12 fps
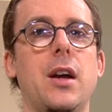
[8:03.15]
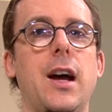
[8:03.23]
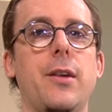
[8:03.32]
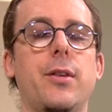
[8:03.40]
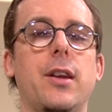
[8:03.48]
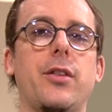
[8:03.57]

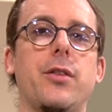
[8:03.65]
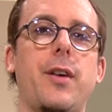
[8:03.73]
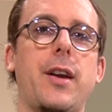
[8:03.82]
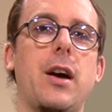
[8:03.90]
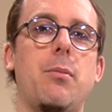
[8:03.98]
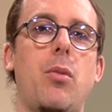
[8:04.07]
If you'd like to
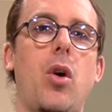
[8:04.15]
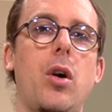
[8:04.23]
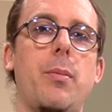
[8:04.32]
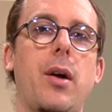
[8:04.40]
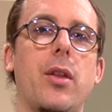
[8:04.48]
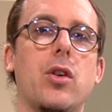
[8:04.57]
find out more
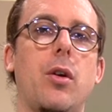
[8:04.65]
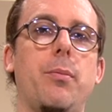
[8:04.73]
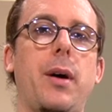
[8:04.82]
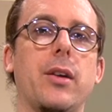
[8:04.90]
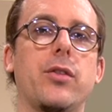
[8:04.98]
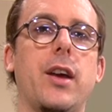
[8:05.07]
about the
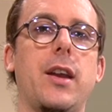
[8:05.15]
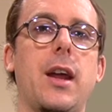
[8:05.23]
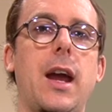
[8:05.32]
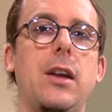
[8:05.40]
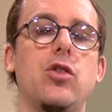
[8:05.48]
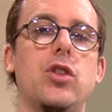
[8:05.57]
Compact 10
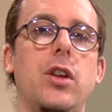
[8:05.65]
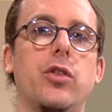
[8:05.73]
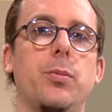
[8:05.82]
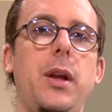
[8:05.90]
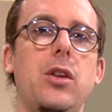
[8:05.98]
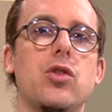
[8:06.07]
HD
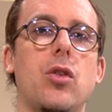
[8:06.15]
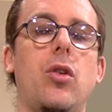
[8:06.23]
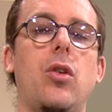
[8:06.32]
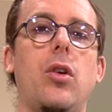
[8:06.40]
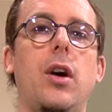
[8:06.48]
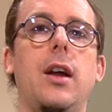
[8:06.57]
Speech
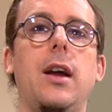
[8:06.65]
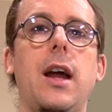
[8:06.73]
or